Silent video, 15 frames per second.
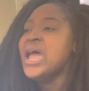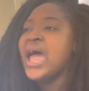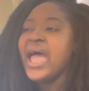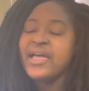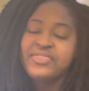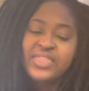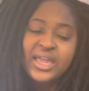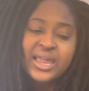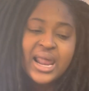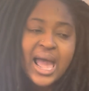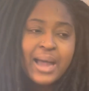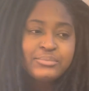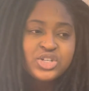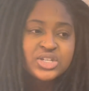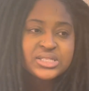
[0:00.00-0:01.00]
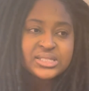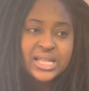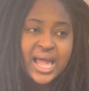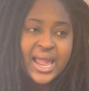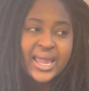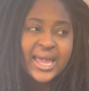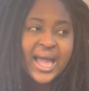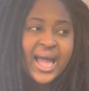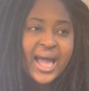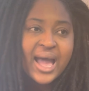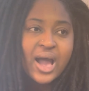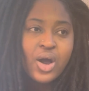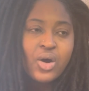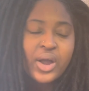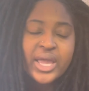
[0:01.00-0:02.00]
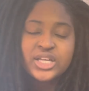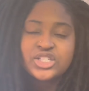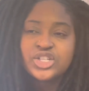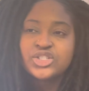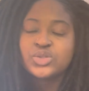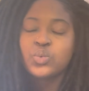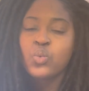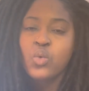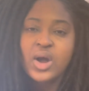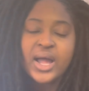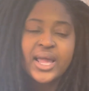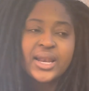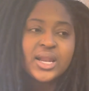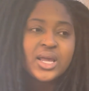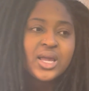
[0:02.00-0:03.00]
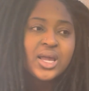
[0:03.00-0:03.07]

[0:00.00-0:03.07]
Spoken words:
And then I'm just like, how? It's just one.